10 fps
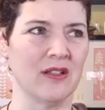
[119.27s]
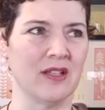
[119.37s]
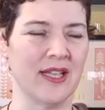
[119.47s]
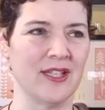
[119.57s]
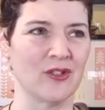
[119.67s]

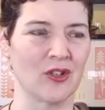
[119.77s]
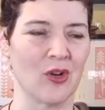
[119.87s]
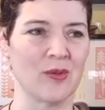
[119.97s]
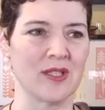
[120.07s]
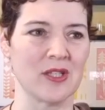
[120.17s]
eastern
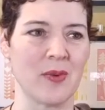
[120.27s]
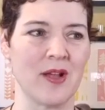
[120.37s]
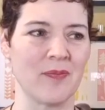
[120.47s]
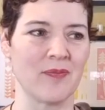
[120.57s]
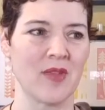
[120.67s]
coast as
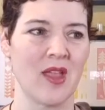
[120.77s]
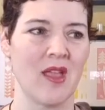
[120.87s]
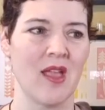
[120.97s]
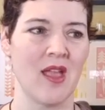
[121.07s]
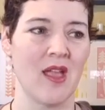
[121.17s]
well.
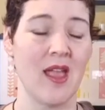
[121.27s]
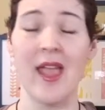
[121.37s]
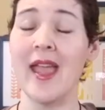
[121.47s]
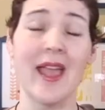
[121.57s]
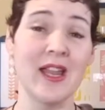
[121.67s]

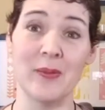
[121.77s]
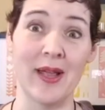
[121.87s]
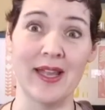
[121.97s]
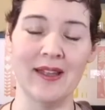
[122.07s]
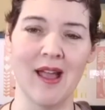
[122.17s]

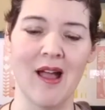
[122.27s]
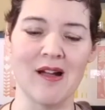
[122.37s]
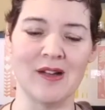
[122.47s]
Anyway,